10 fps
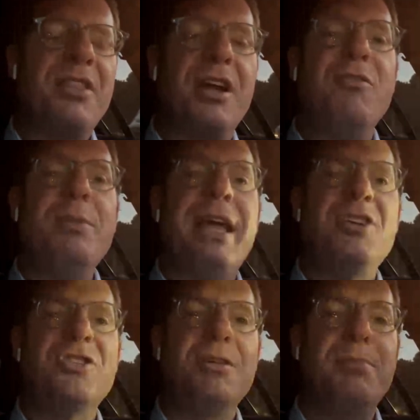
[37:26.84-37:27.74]
the government
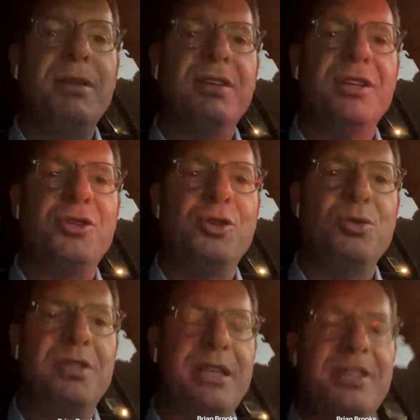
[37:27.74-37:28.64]
has the ability
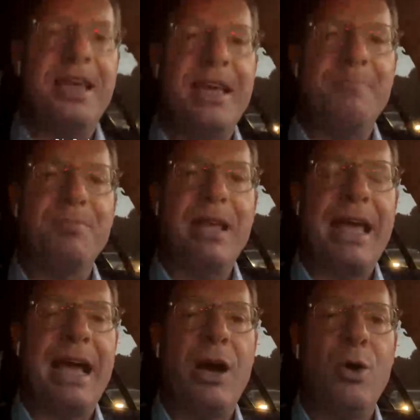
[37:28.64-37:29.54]
to dictate
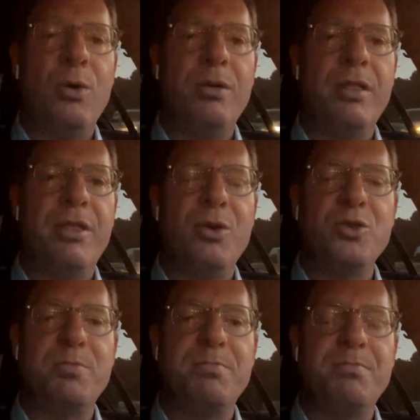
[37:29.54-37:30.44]
how
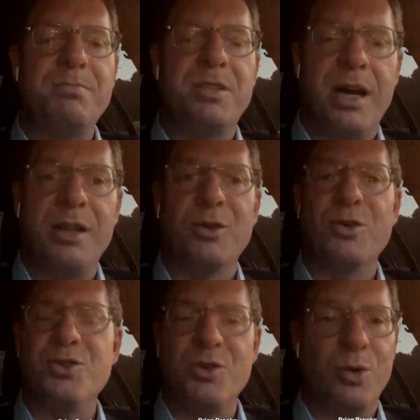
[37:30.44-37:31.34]
those
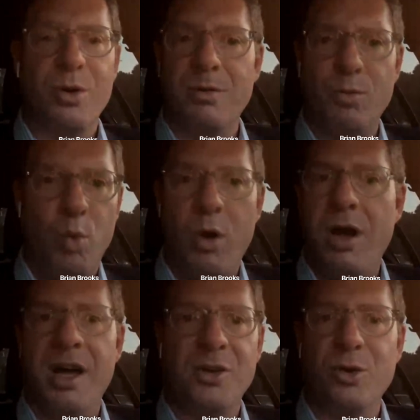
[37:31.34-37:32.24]
dollars or
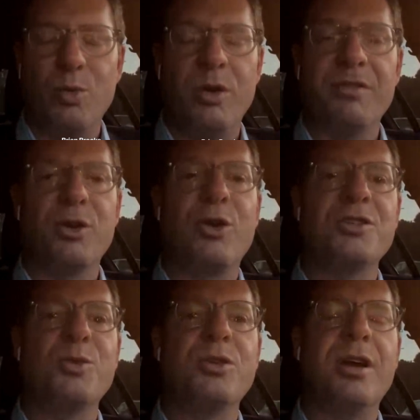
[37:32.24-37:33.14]
yuan or whatever
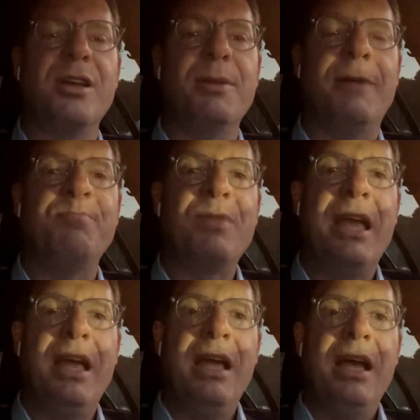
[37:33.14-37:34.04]
currency we're talking about
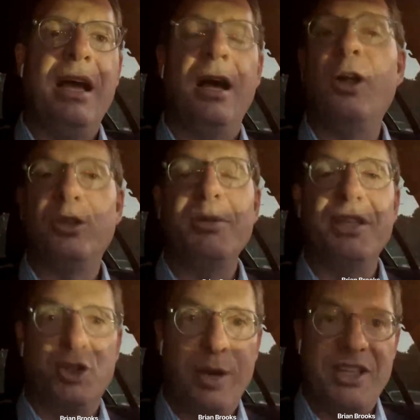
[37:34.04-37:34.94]

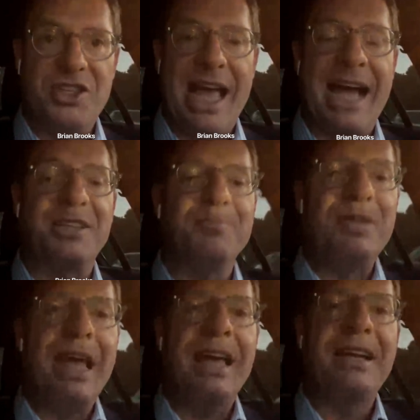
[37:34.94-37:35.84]
ultimately transact.
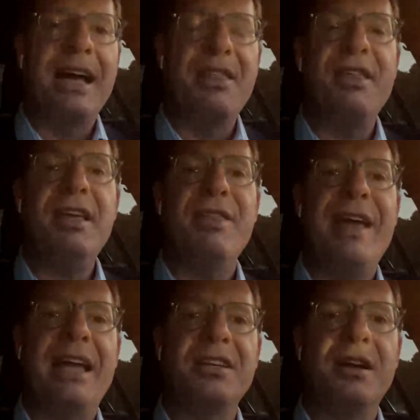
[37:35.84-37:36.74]
And I think
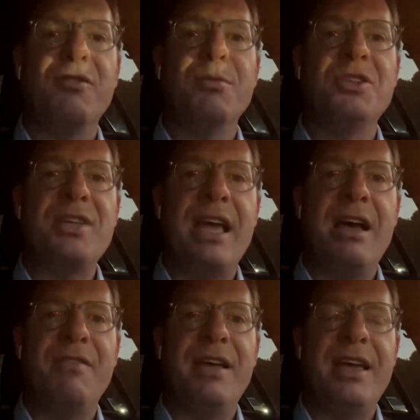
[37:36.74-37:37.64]
that governments
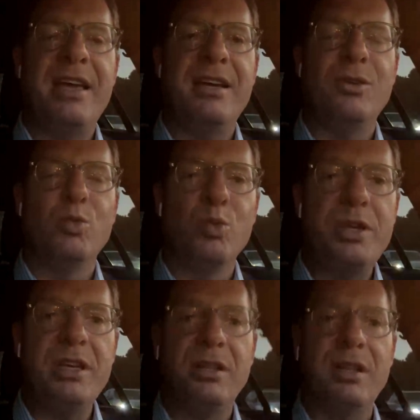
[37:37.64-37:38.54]
have a
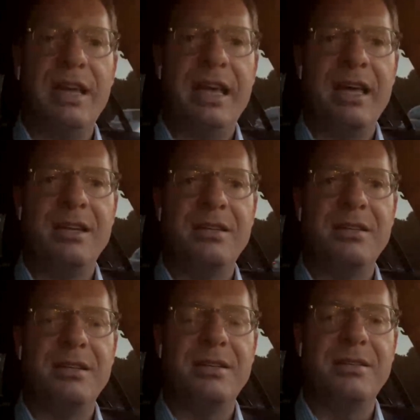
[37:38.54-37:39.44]
real,
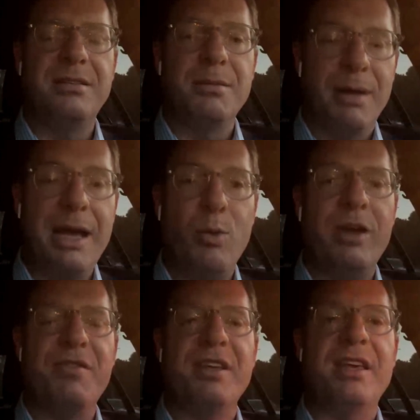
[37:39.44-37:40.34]
and to my
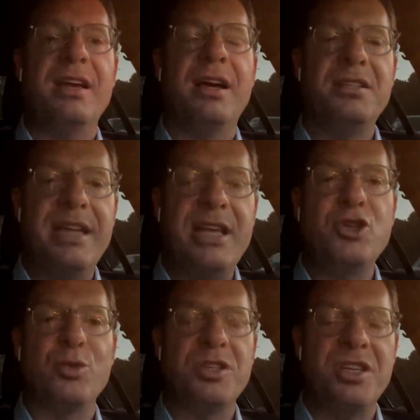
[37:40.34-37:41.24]
way of thinking, a
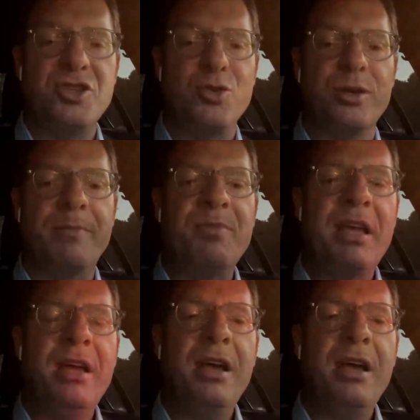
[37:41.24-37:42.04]
dangerous history